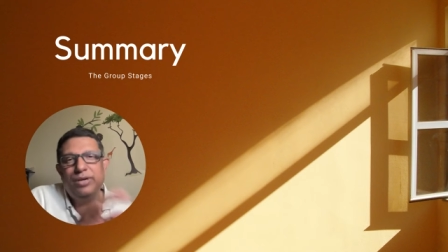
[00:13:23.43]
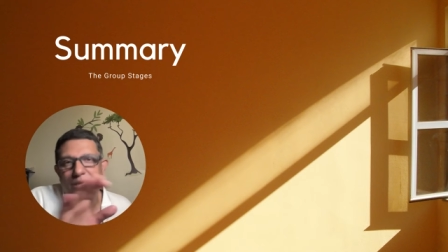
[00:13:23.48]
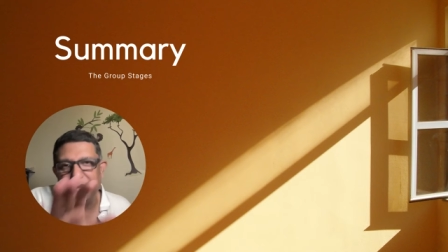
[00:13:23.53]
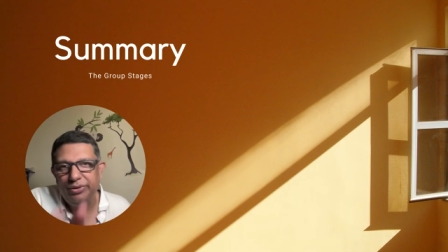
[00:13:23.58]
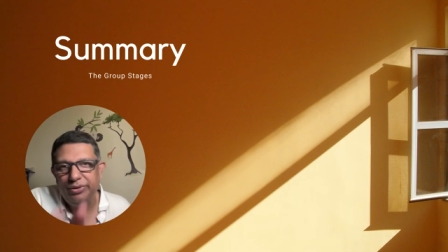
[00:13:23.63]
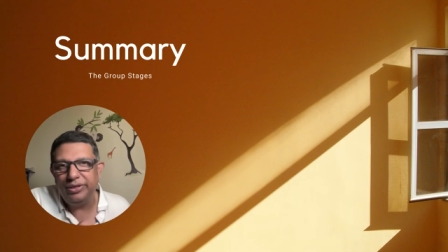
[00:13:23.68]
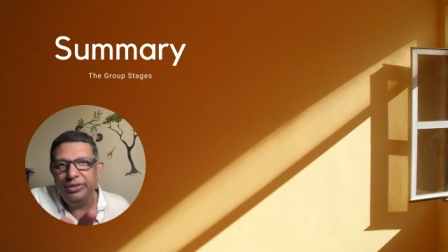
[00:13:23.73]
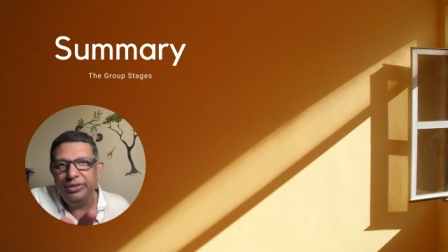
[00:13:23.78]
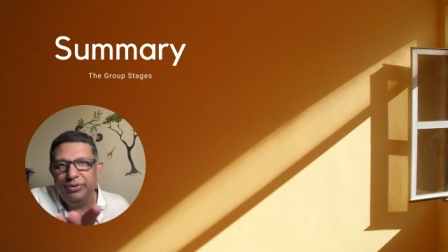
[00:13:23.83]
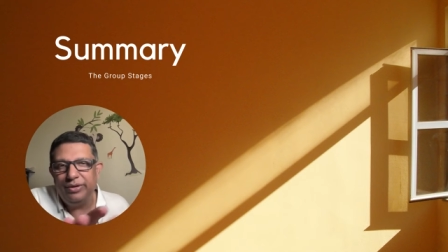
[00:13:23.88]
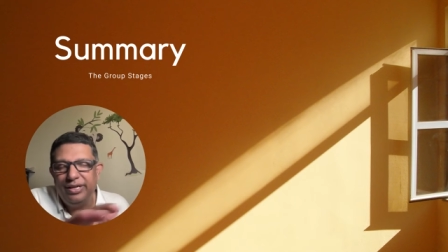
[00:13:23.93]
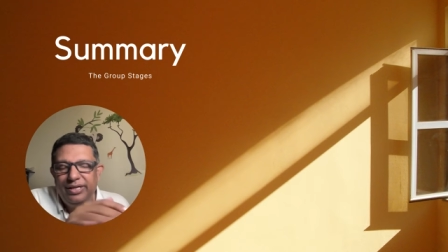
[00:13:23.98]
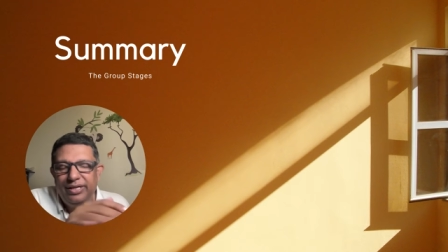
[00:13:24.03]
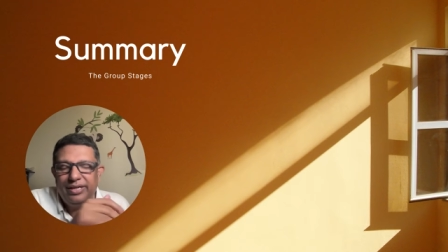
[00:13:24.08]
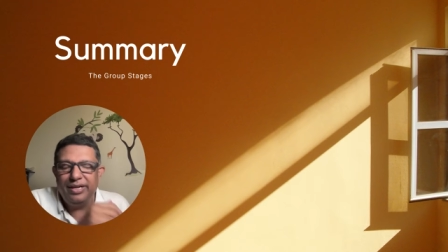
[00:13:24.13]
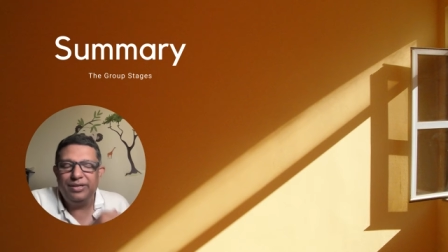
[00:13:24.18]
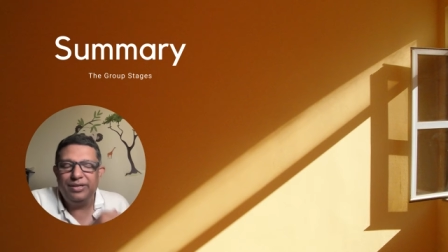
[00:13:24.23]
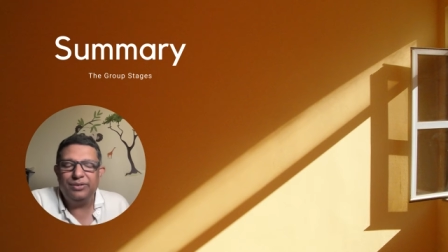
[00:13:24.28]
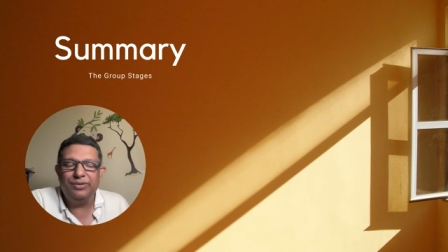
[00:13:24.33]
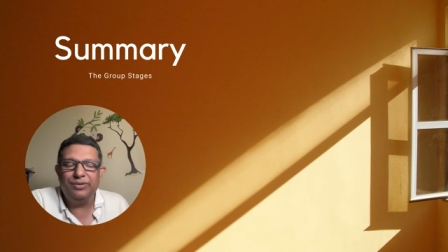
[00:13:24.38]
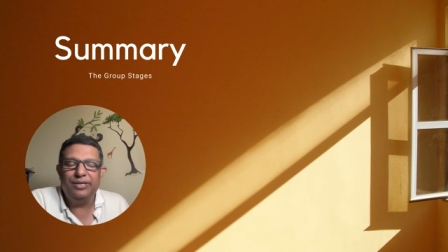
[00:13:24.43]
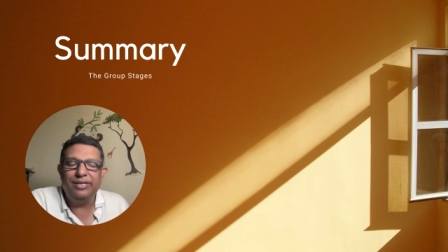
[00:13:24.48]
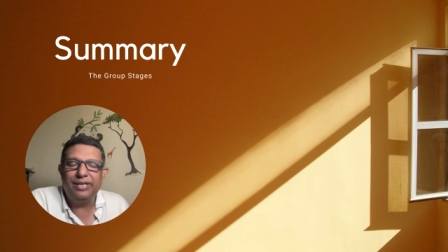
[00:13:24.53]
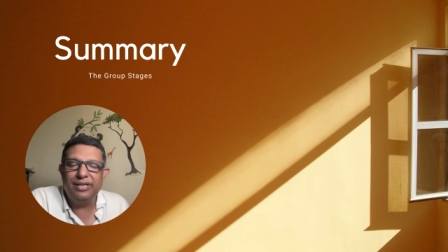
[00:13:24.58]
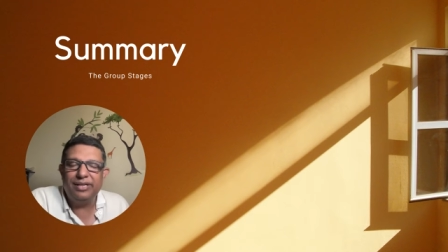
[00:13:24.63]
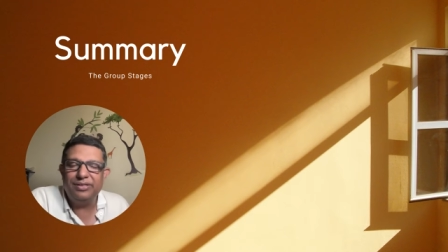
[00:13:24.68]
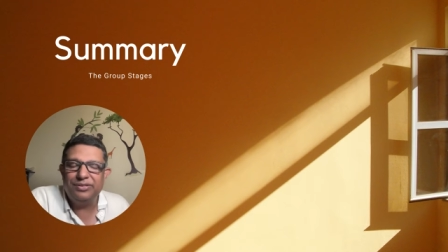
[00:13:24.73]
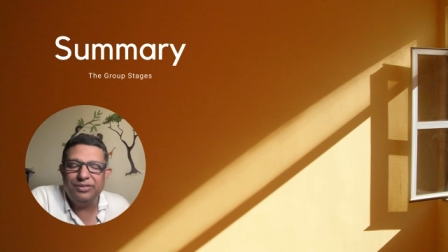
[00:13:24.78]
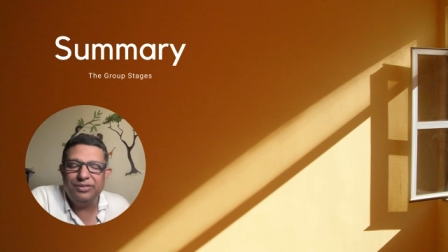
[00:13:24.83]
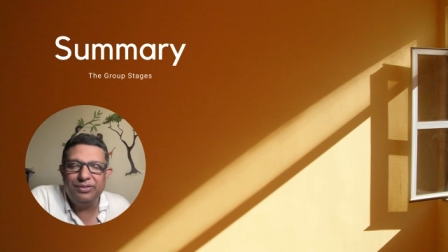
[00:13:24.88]
not doubting your intent or
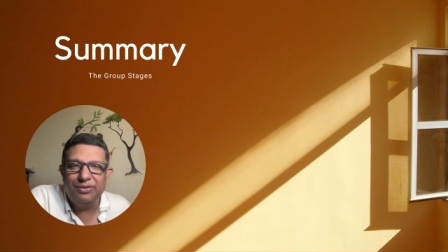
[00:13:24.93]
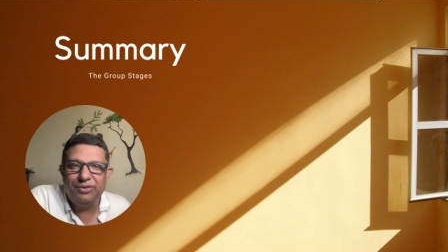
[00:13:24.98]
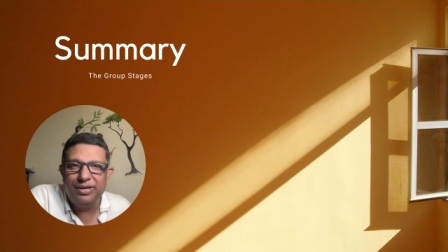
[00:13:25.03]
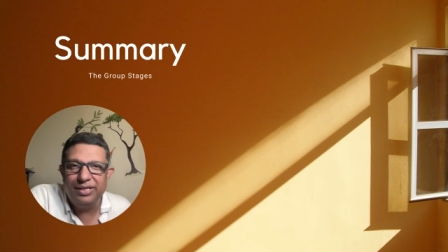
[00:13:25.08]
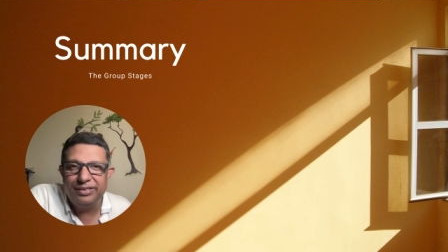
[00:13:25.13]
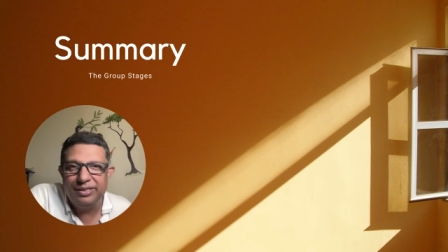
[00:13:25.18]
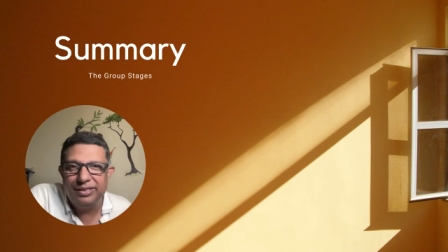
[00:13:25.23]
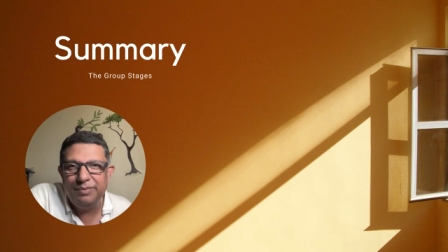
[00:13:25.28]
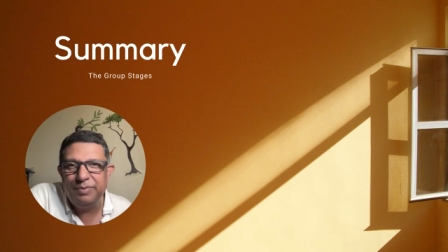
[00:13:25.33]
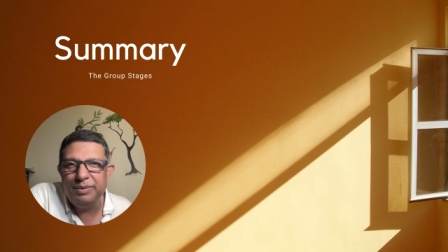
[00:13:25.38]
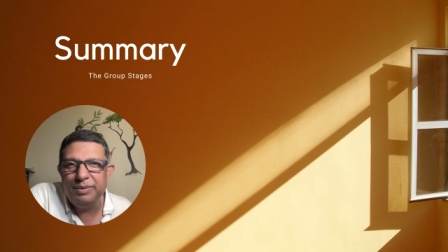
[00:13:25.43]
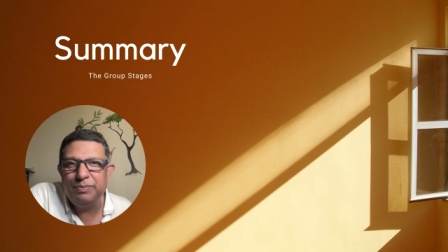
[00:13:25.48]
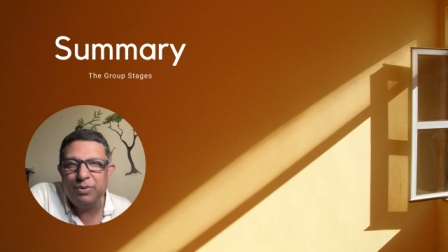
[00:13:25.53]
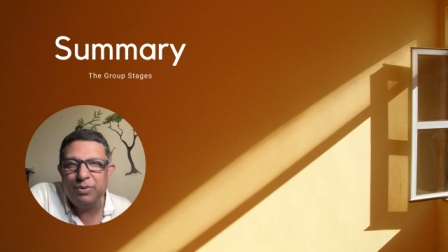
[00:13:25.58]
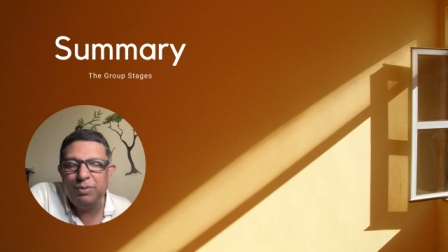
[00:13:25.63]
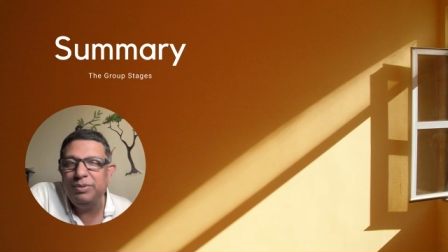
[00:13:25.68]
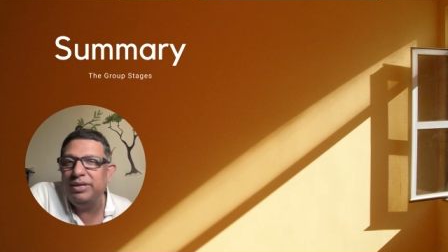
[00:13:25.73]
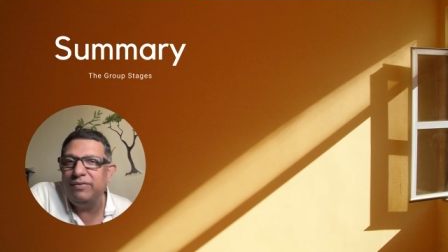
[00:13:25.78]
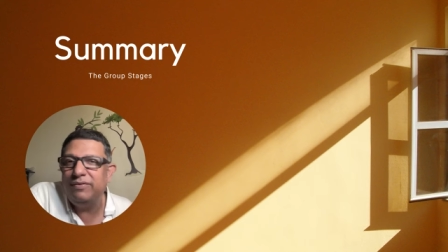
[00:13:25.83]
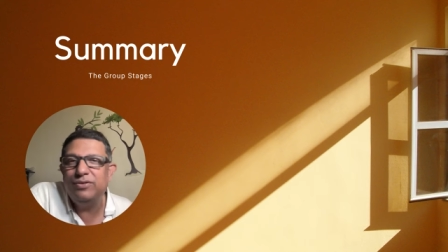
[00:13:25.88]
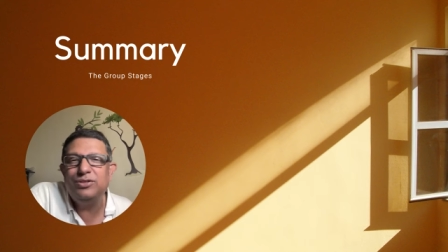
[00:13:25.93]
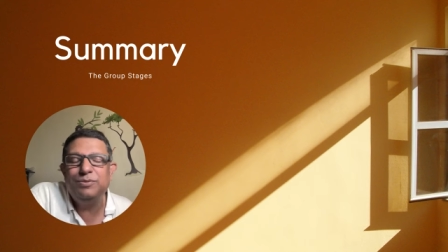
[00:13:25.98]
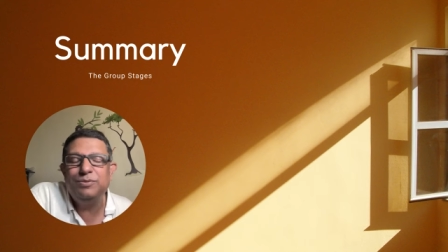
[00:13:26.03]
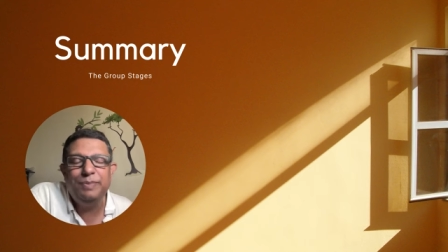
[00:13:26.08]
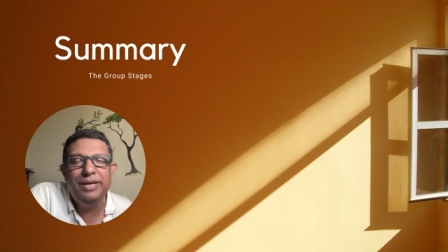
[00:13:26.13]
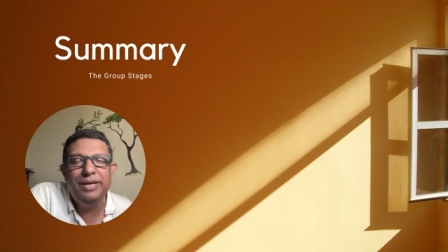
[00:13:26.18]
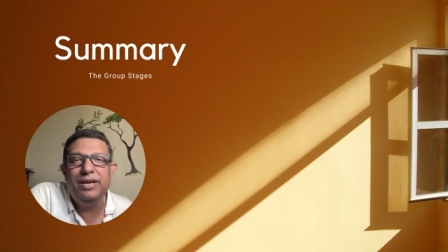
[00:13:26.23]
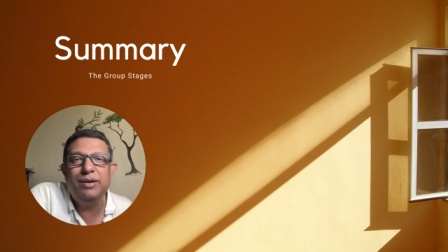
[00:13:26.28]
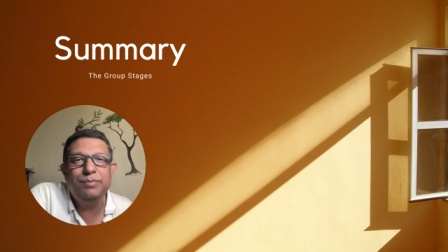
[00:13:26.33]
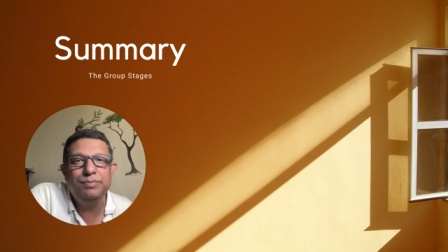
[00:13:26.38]
intention or anything but probably you have to
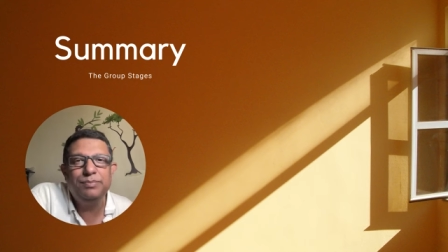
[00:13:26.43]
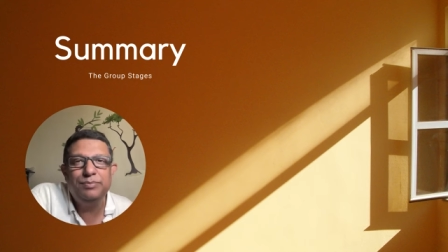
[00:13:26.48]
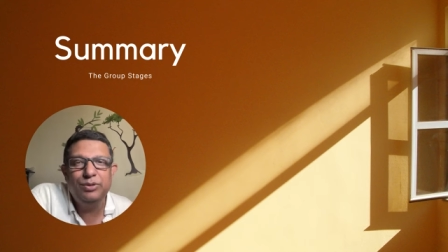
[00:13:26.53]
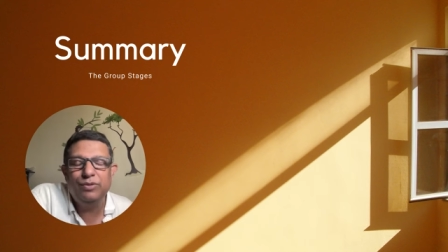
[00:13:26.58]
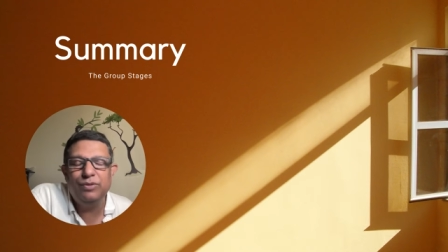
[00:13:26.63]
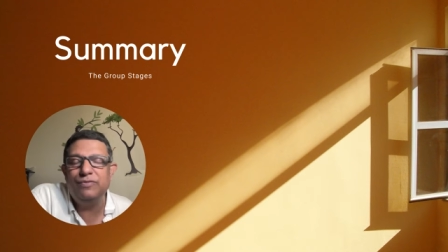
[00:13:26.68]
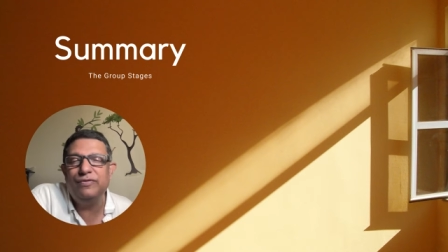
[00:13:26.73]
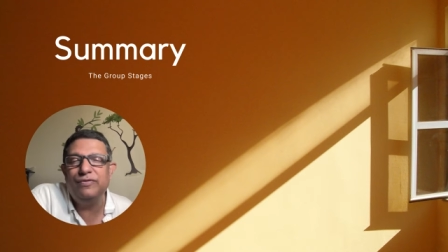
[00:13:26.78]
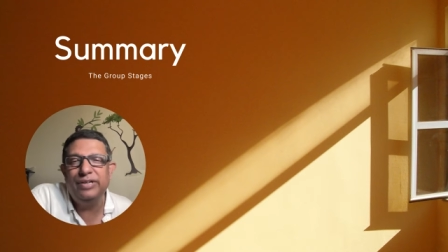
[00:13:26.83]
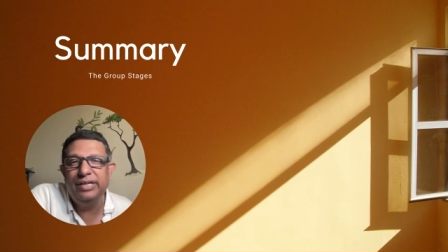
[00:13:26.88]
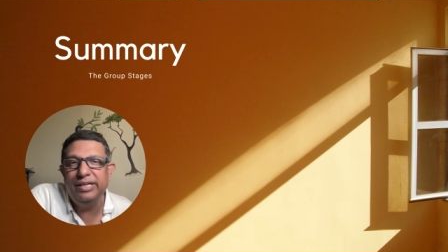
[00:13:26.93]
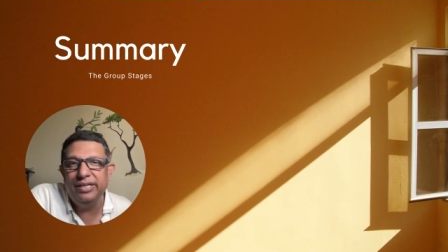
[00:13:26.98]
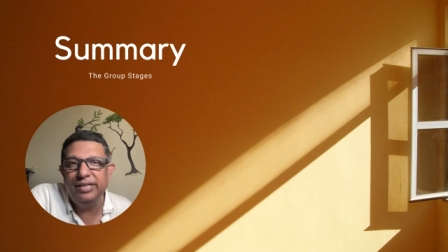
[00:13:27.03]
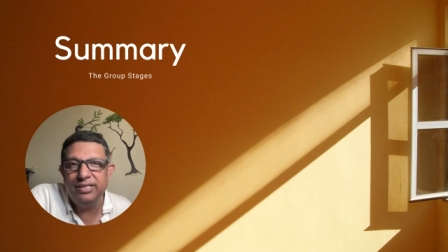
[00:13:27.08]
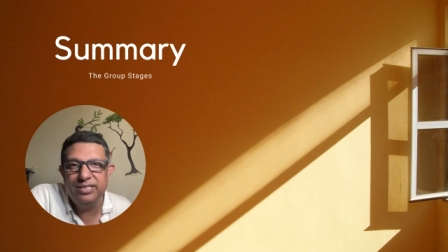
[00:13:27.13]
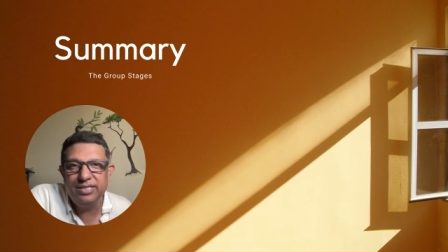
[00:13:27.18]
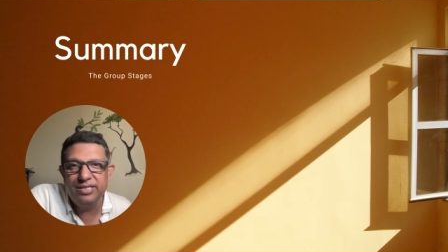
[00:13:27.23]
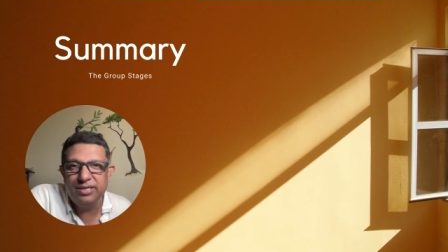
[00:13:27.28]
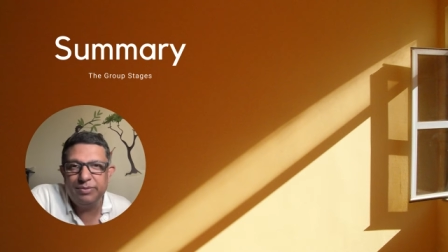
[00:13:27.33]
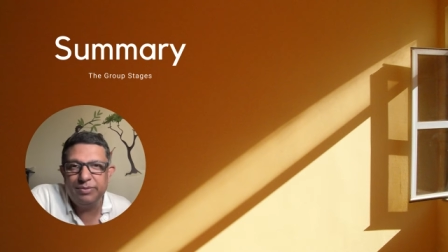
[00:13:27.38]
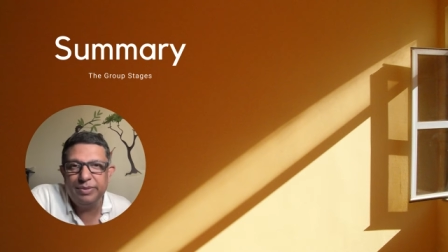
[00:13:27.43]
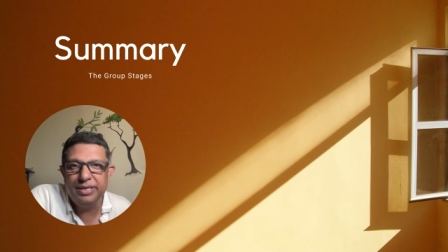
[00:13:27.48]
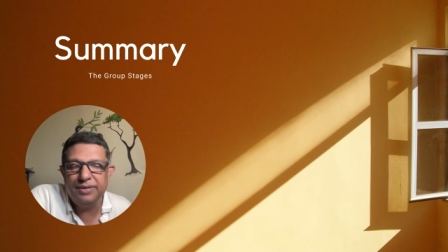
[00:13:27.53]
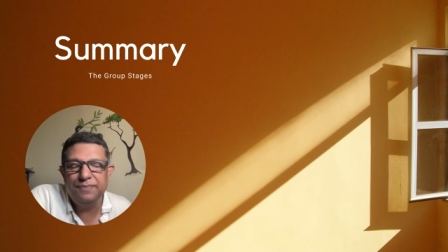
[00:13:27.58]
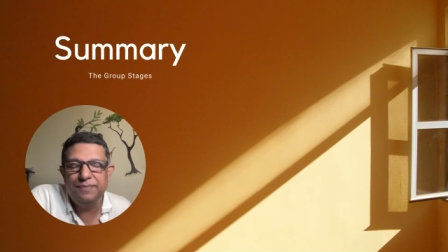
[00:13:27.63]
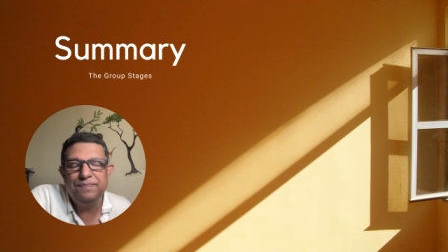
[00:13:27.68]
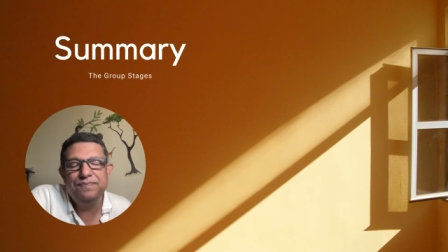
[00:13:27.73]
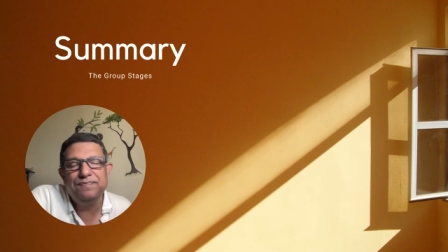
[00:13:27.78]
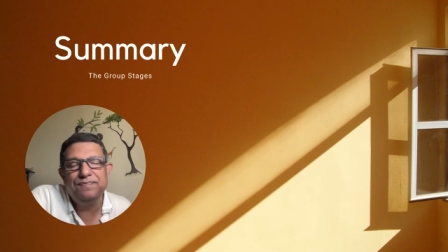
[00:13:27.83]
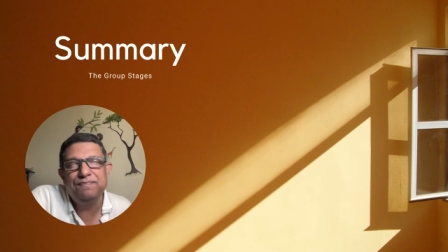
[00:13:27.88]
speed up your fielding a little
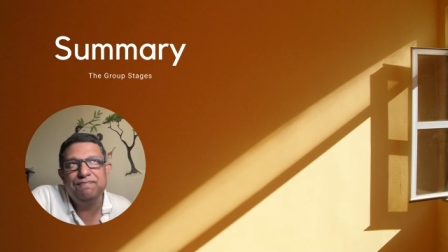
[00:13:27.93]
bit